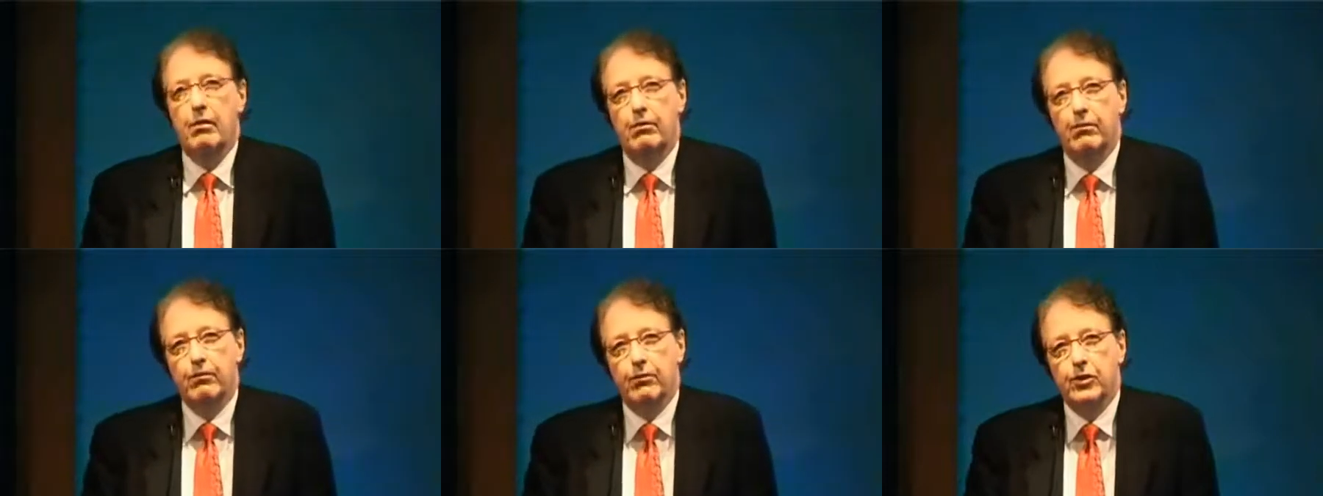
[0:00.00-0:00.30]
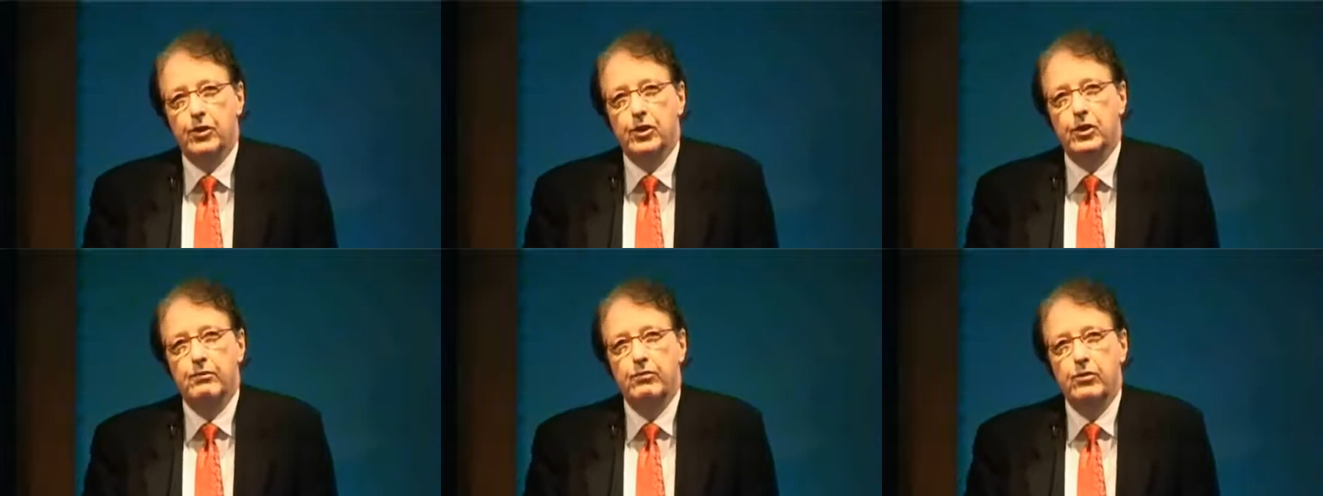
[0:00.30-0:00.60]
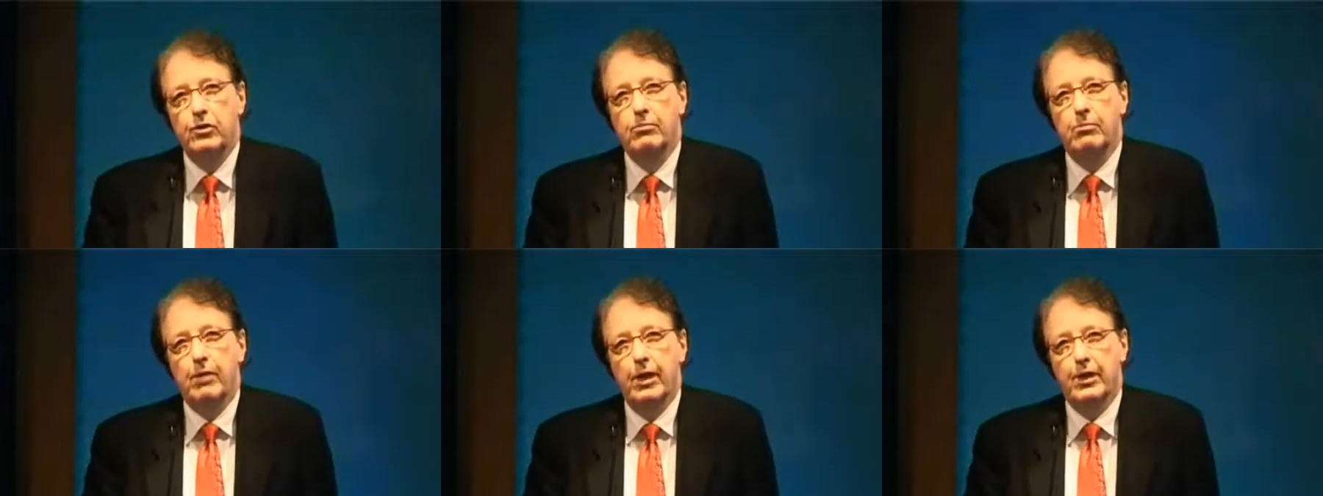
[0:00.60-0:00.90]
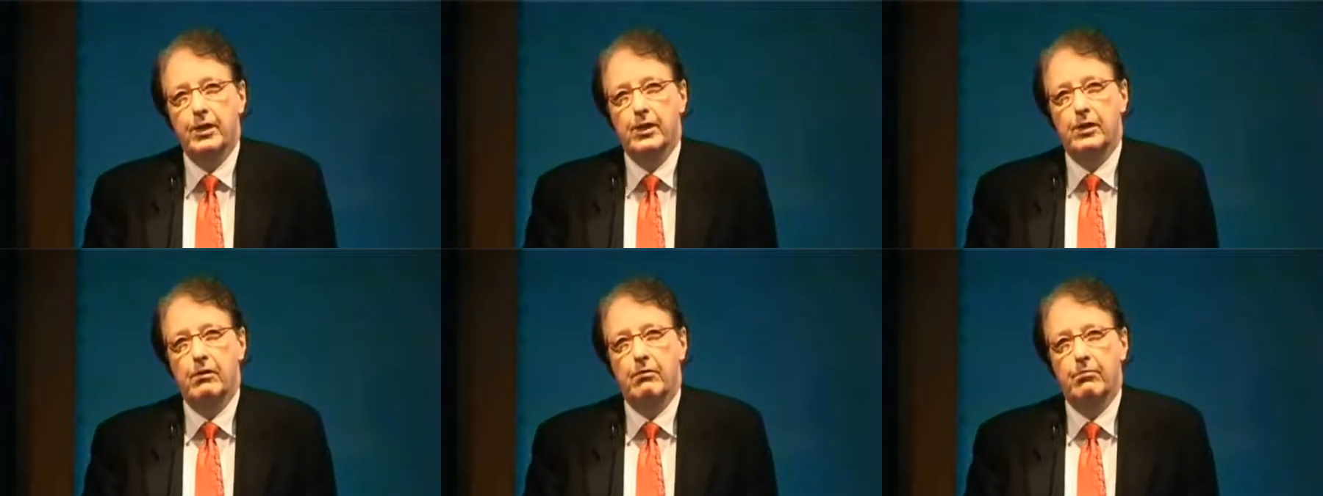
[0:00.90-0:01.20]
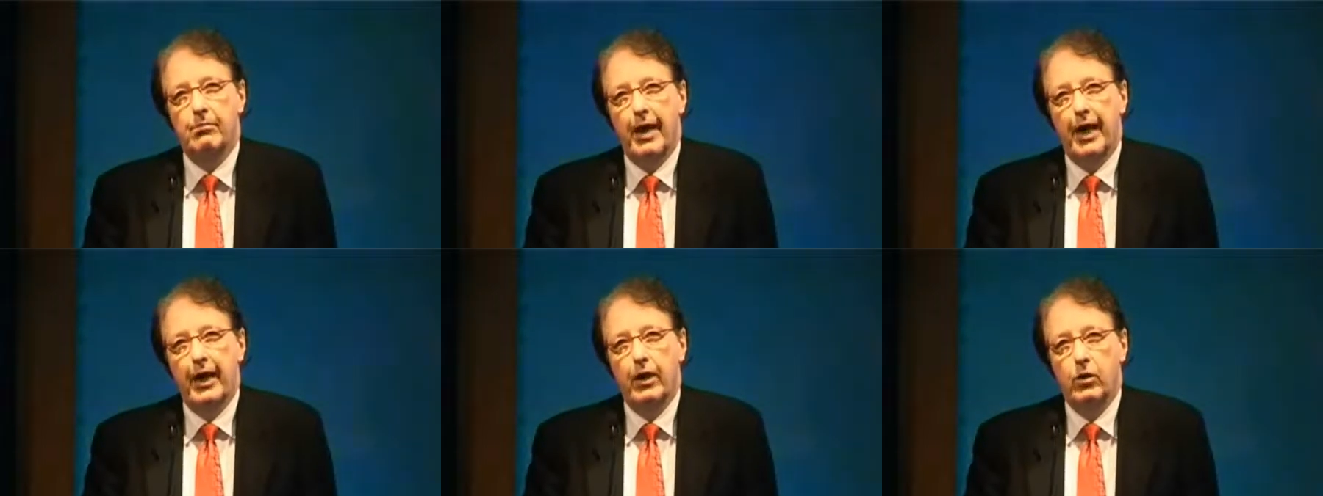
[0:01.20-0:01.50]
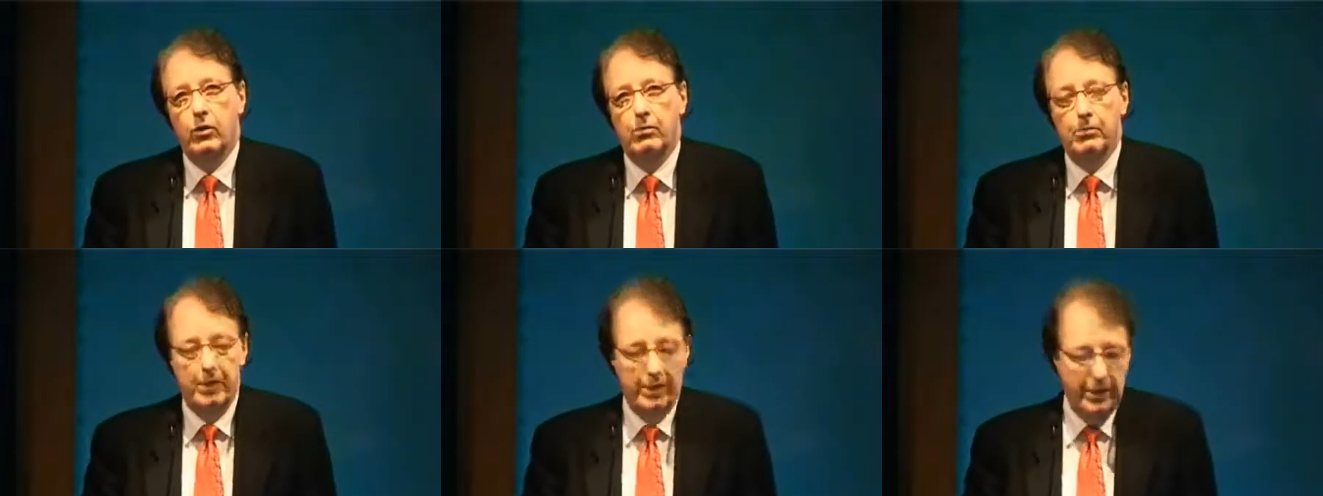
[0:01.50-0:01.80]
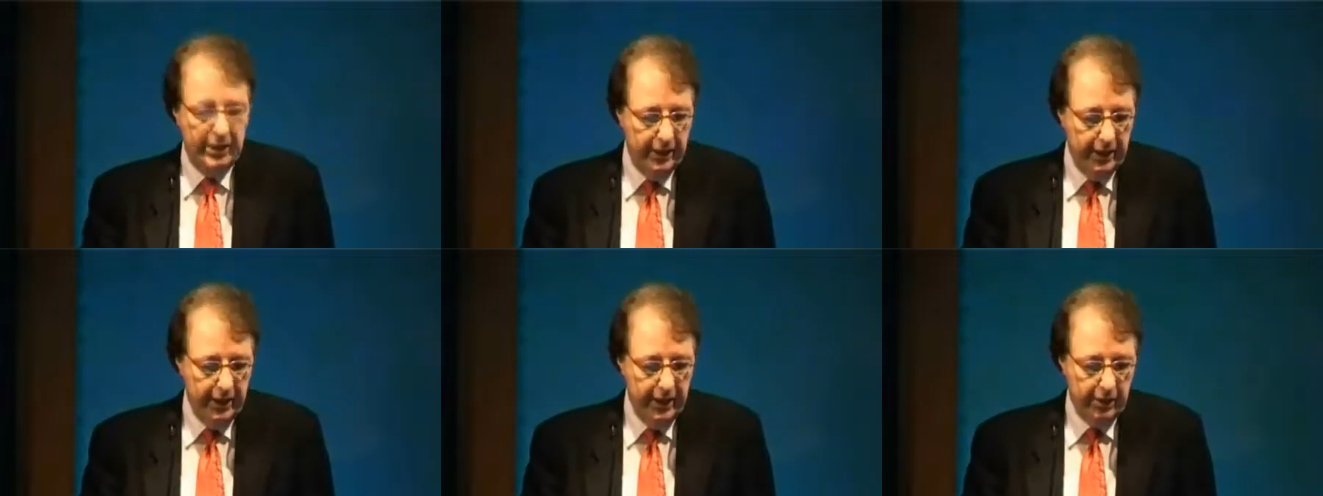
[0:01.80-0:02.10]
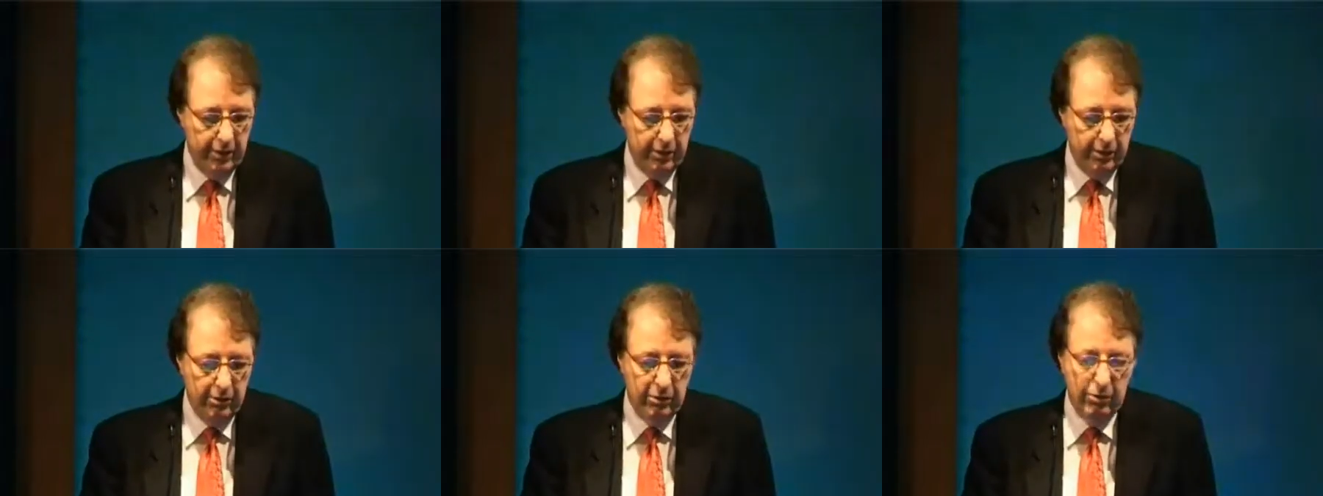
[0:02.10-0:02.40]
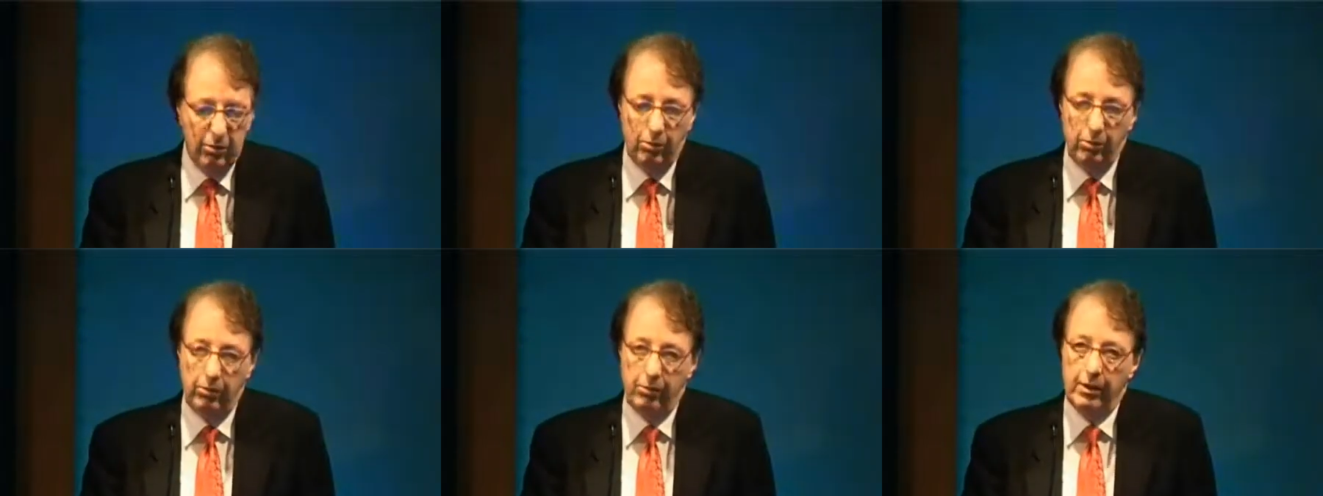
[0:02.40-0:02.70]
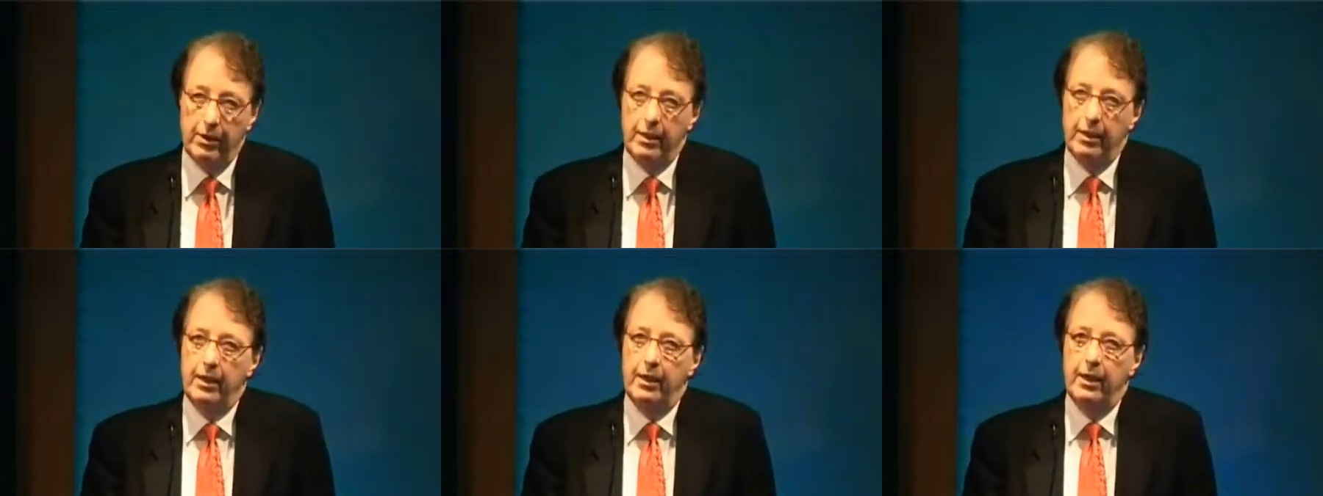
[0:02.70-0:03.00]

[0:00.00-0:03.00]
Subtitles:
first few months of myeloma disease control.